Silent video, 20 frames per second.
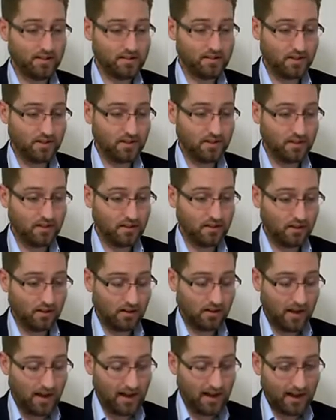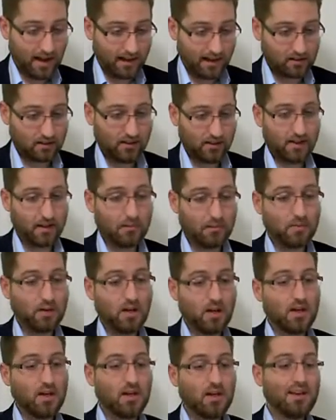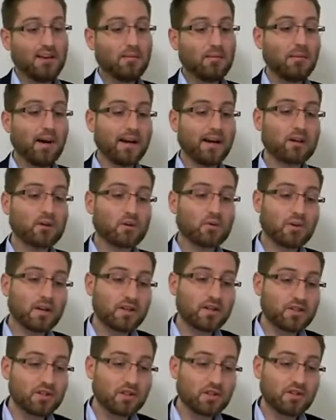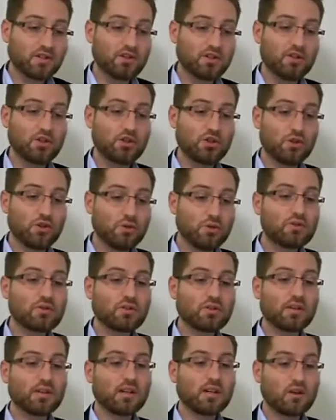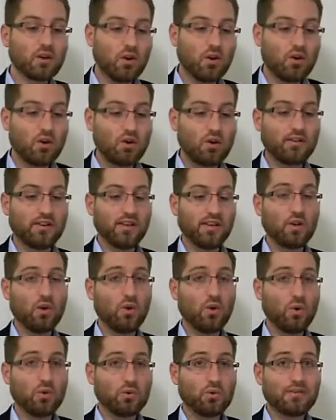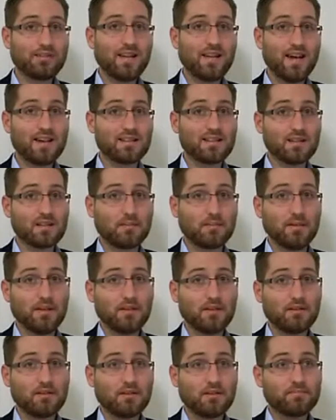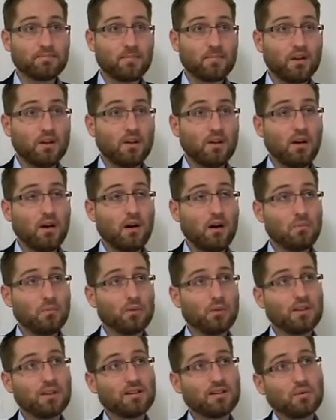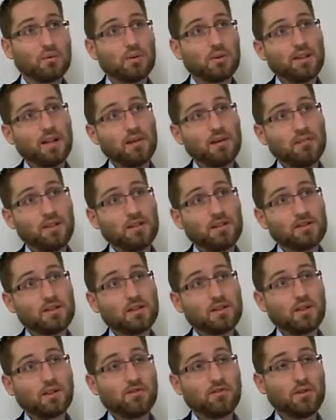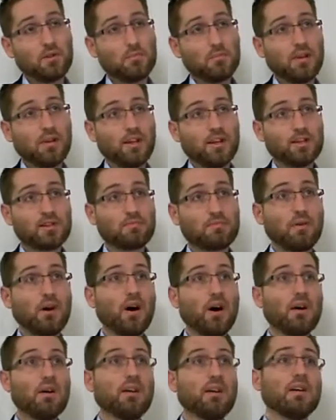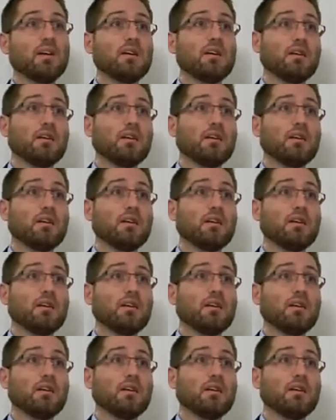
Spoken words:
it's an acronym. By Christians, it's usually called the Old Testament. We'll get to what that means here in a few minutes, but